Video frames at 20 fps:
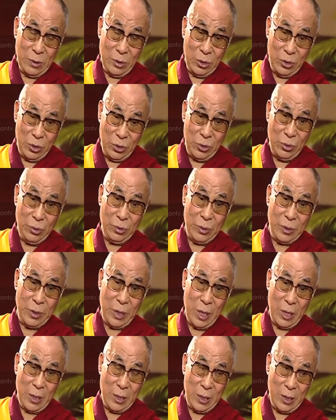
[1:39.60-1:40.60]
should
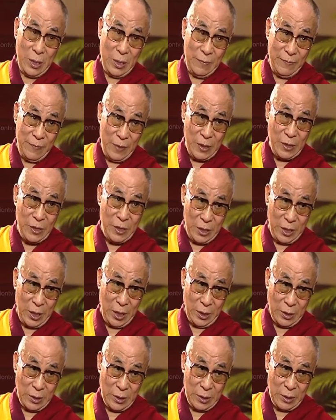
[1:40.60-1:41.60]

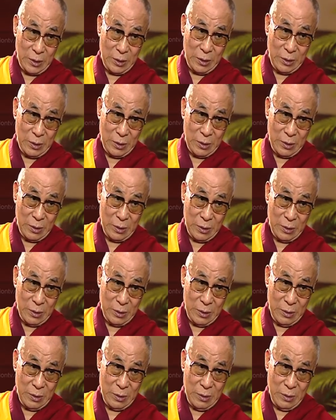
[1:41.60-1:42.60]
investigate
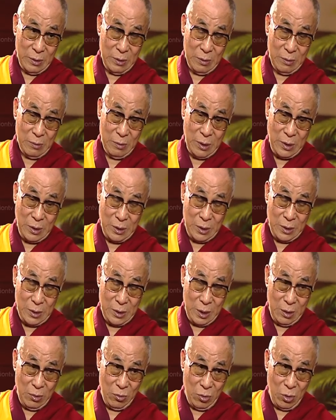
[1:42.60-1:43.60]
what is the
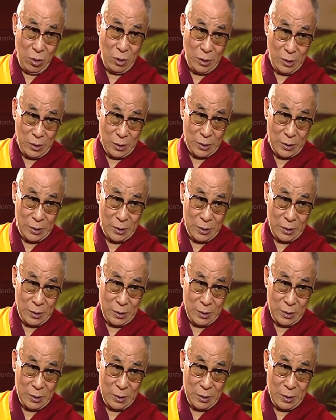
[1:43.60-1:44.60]
real causes
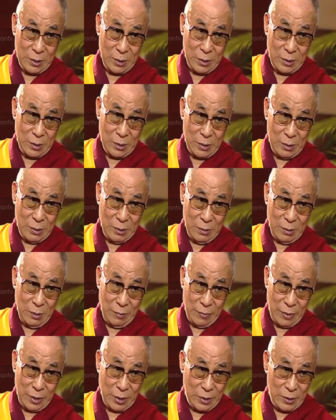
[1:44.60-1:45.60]
of
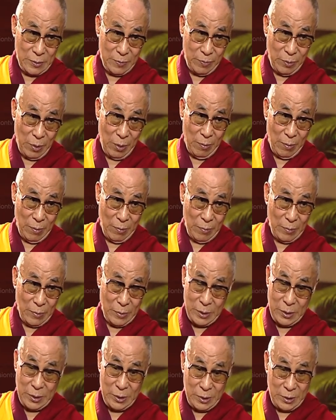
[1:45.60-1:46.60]
this problem,
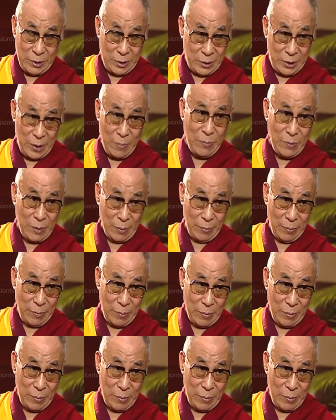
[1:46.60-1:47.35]
this symptom.